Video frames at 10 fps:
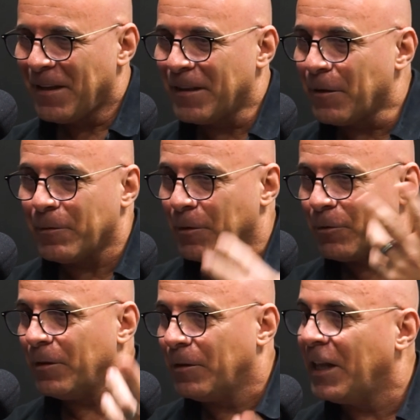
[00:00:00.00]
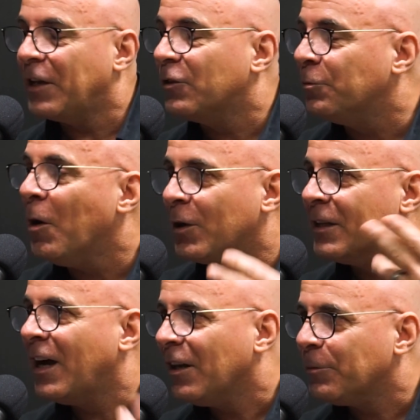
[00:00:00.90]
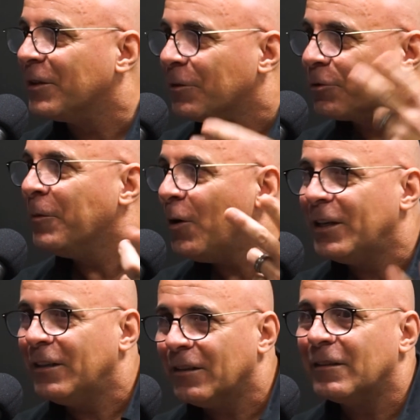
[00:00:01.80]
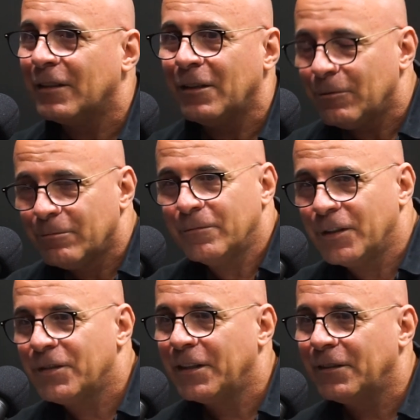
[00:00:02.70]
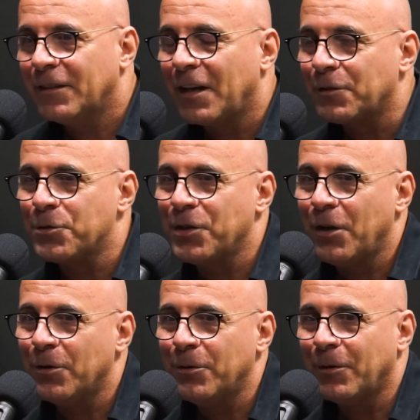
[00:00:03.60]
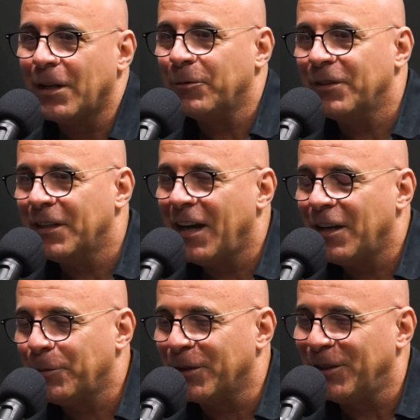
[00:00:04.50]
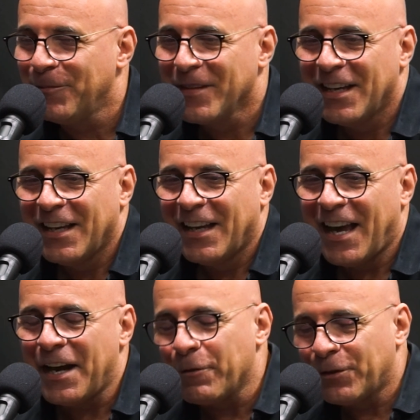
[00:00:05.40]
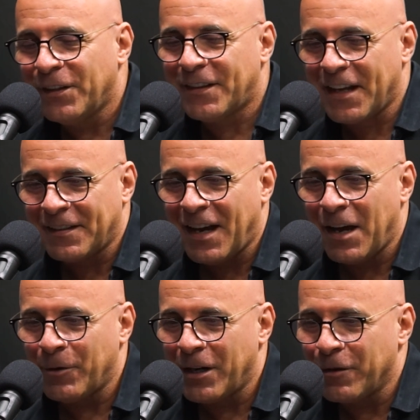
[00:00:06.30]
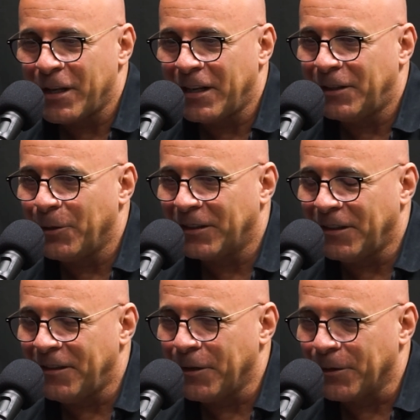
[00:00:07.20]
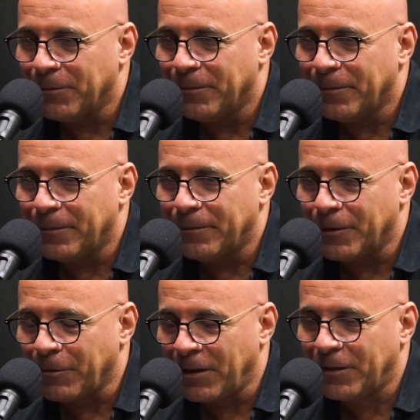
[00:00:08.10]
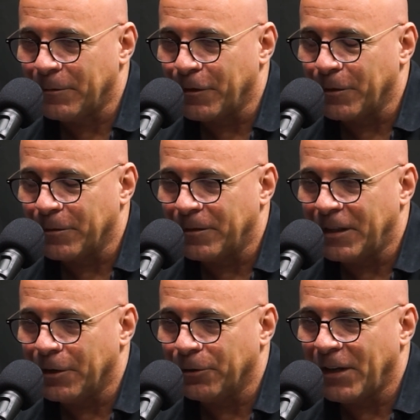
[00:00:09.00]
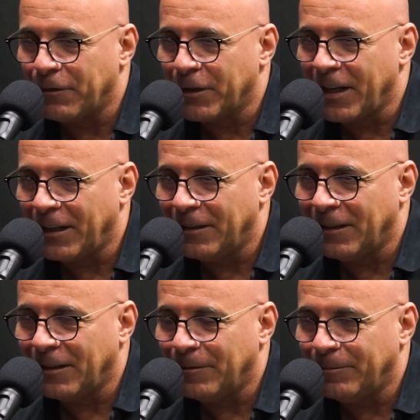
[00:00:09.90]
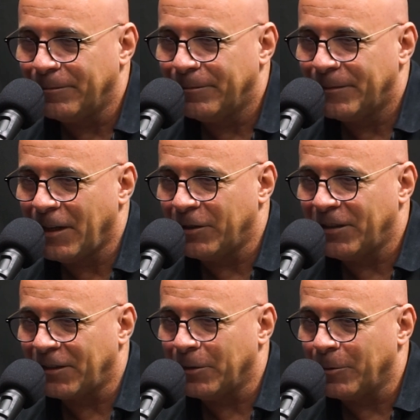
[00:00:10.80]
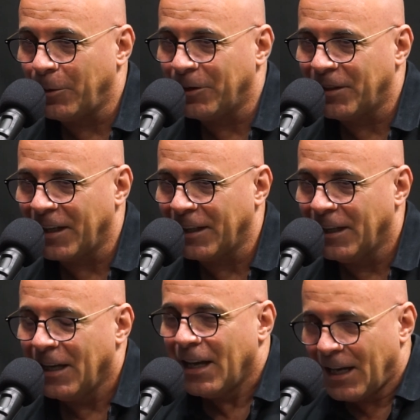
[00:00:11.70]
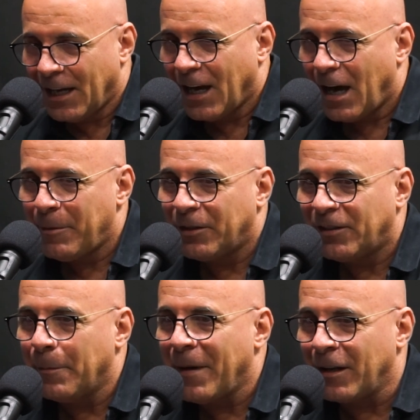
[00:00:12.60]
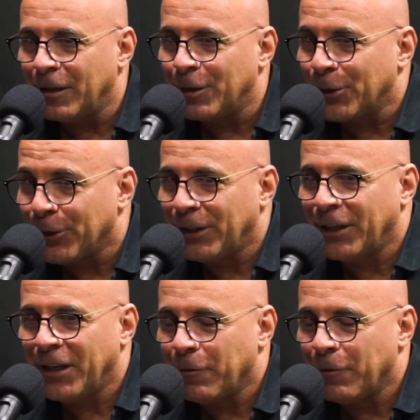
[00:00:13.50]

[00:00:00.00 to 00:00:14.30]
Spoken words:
they could smoke in the hospital. They were smoking, visiting Dr. Joe while he was in the hospital. And ever since that time, whenever they'd go out to dinner, the rest of them for the years after that, David Sexton would always say, "I'm going to skip out a little early on